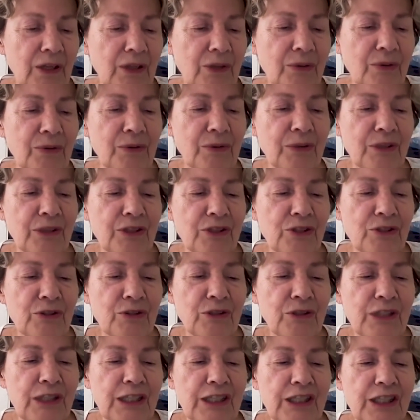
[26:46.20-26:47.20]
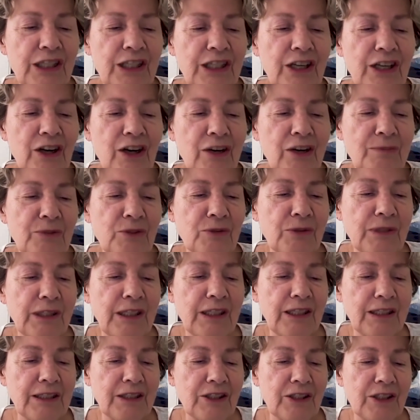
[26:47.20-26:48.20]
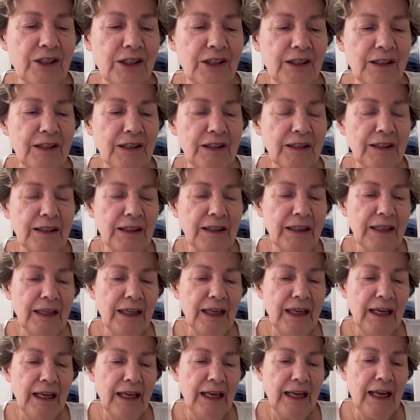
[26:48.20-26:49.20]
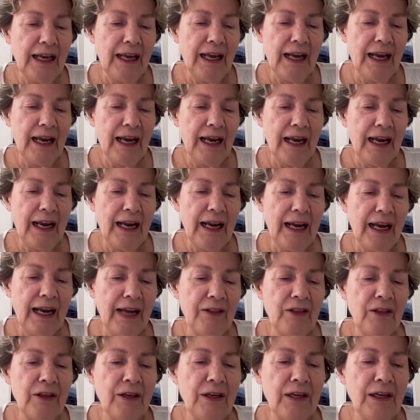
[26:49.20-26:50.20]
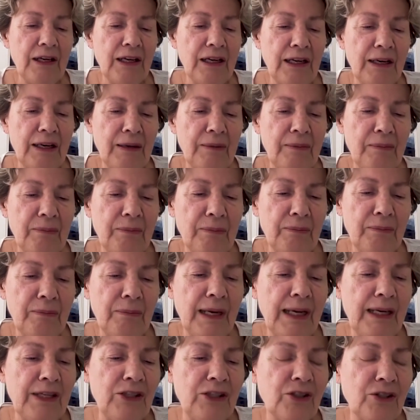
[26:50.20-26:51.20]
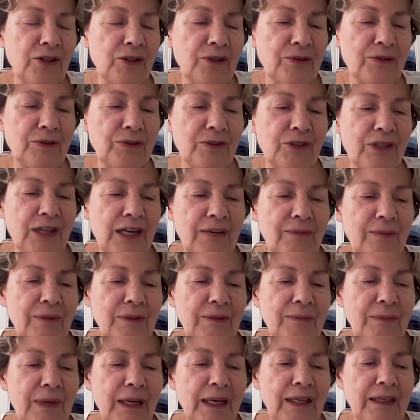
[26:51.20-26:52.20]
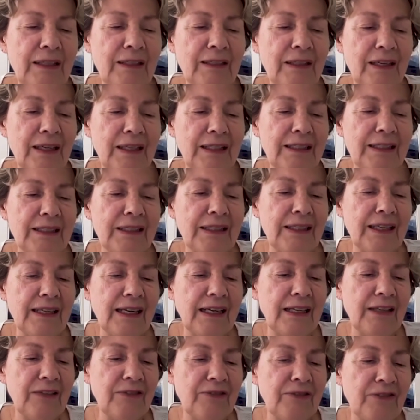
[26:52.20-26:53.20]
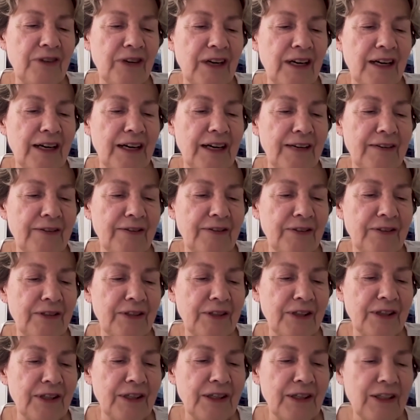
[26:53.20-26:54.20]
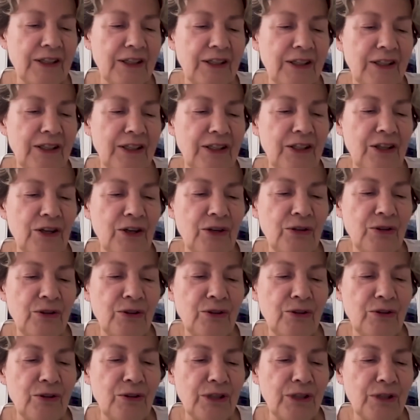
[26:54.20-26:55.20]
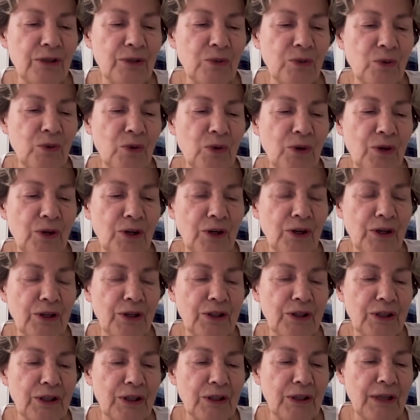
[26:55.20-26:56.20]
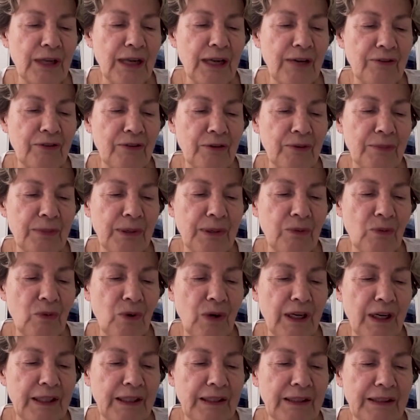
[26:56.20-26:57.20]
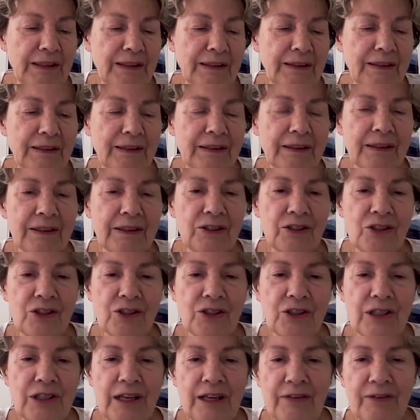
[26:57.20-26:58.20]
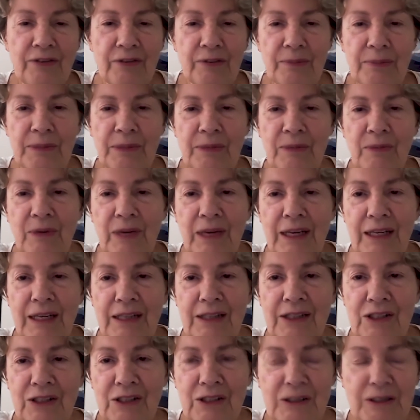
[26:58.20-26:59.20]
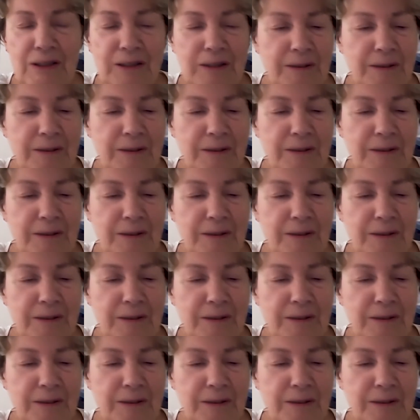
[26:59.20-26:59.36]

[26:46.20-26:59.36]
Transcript: through the strategic arms reduction, and the major statement made in 1985, no nuclear war can ever be won and should never be waged.